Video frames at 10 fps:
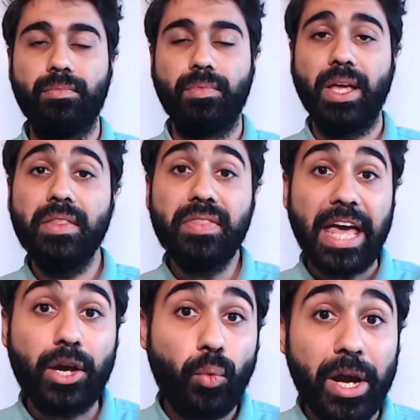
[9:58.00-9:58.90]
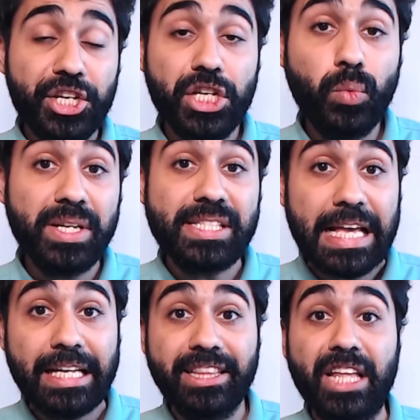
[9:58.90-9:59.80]
In the equation, we
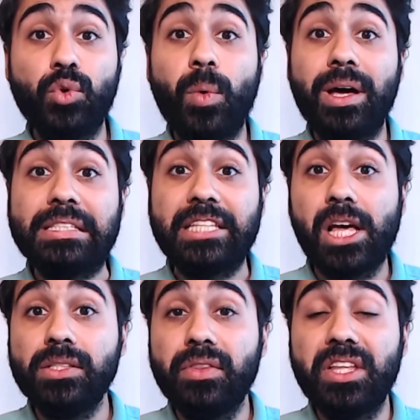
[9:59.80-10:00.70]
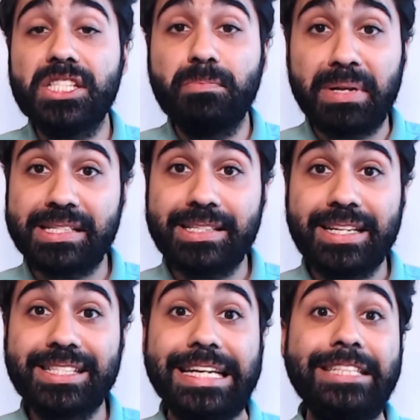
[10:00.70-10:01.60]
said that we want to turn this business
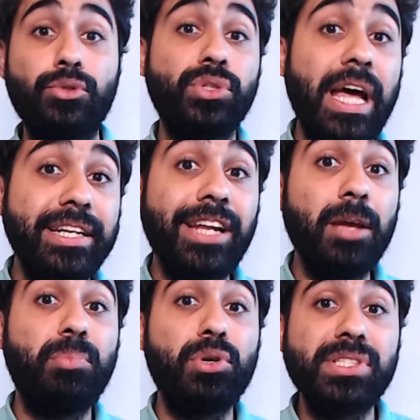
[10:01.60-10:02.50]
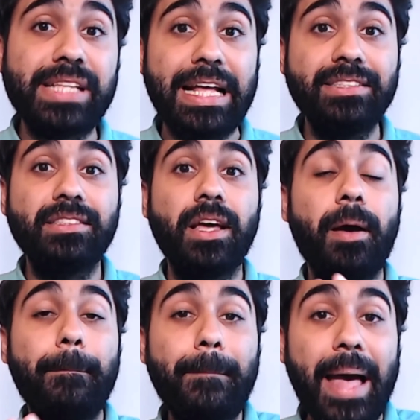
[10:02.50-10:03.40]
into 99%
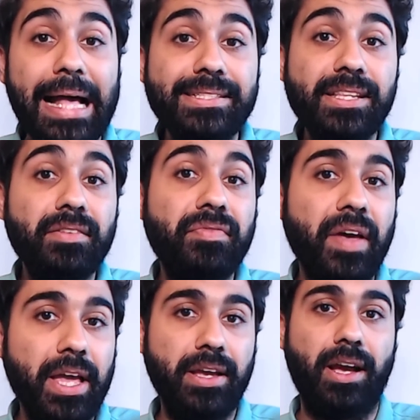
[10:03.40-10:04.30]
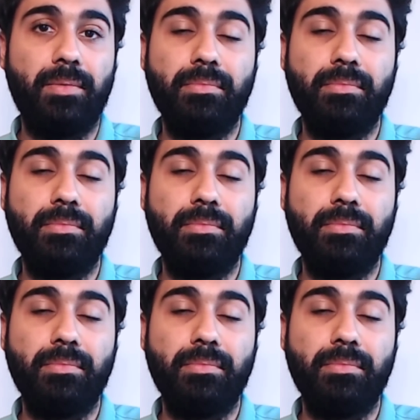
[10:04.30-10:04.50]
passive income.